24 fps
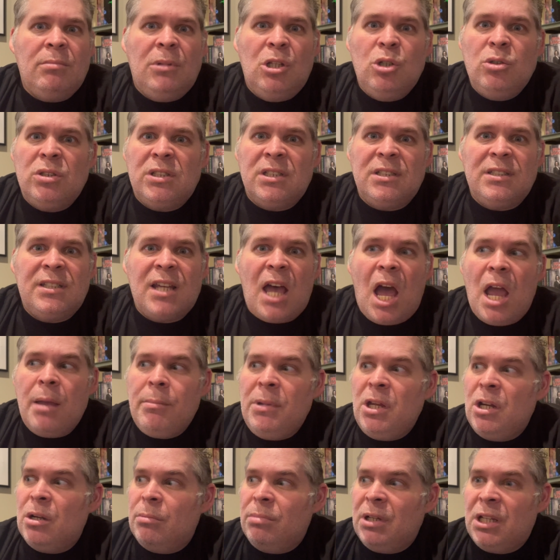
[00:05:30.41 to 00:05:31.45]
losing time
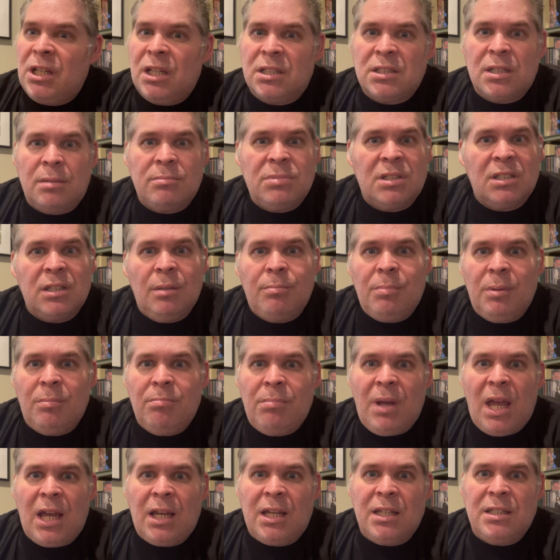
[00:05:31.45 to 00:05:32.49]
here because I'm slipping
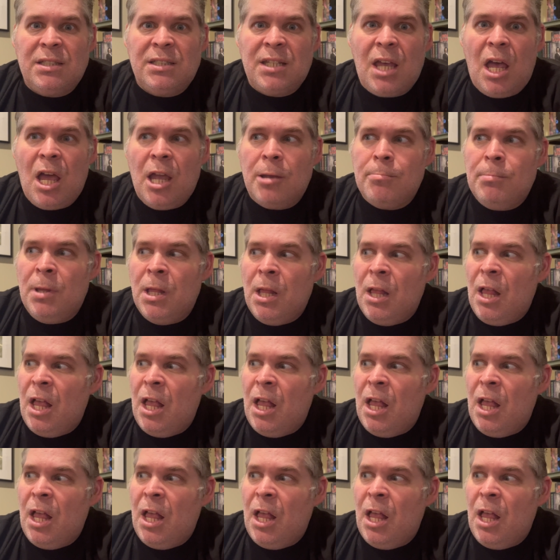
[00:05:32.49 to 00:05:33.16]
back in time,